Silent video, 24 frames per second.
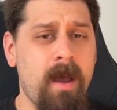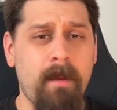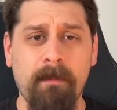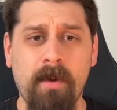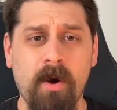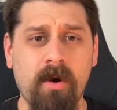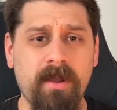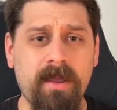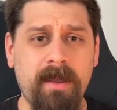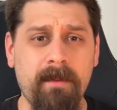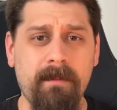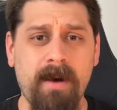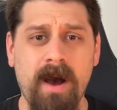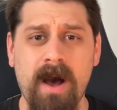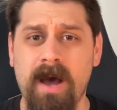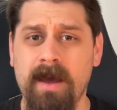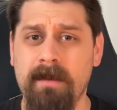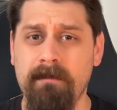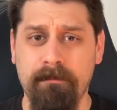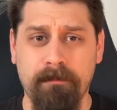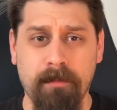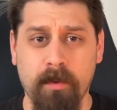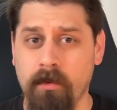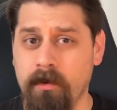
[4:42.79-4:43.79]

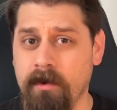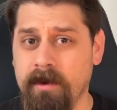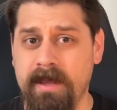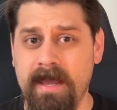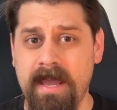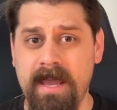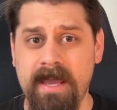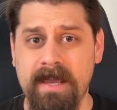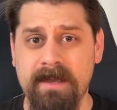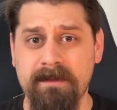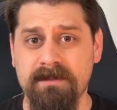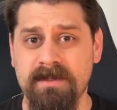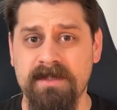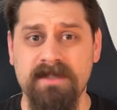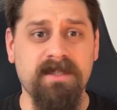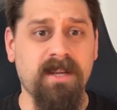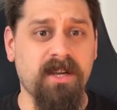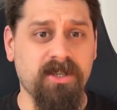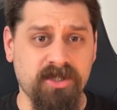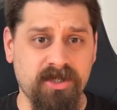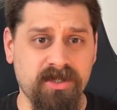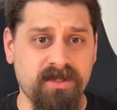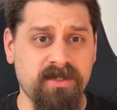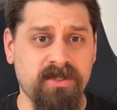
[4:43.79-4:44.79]
Pokemon, board games,
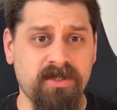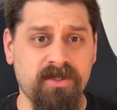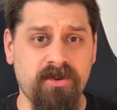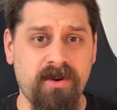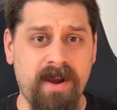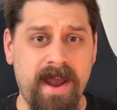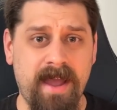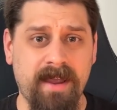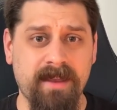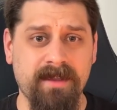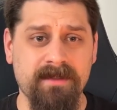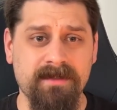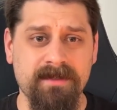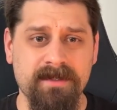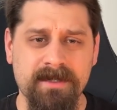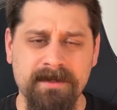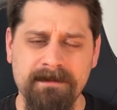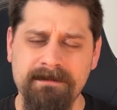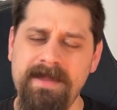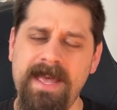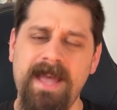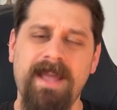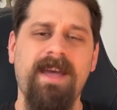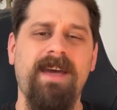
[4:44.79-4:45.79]
Dungeons and Dragons,
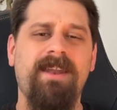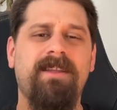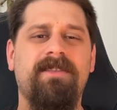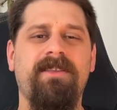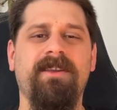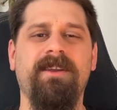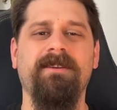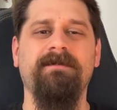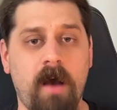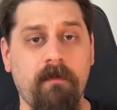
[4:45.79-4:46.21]
that kind of thing.